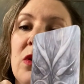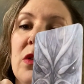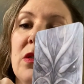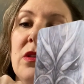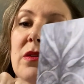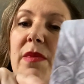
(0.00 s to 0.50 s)

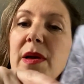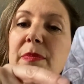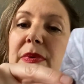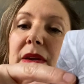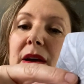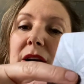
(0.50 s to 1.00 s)
There might
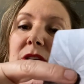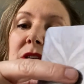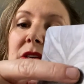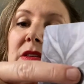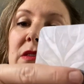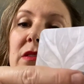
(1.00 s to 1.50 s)
be,
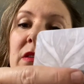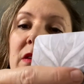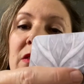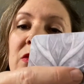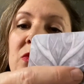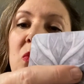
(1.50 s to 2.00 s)
actually,
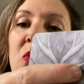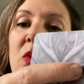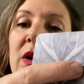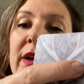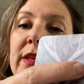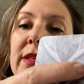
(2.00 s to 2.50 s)
there's
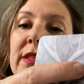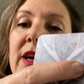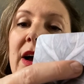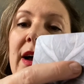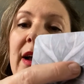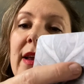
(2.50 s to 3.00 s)
one
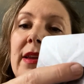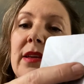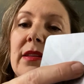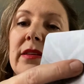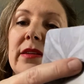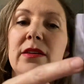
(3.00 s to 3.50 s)
tiny
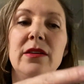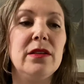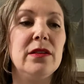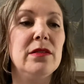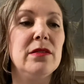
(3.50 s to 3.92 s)
little,